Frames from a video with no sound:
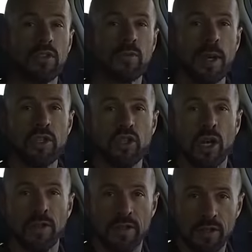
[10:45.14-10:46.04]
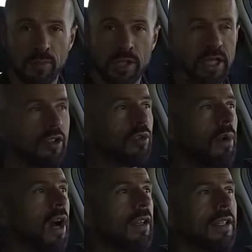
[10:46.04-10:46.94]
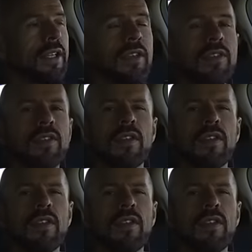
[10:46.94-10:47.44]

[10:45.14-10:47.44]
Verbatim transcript: suspension on this particular model is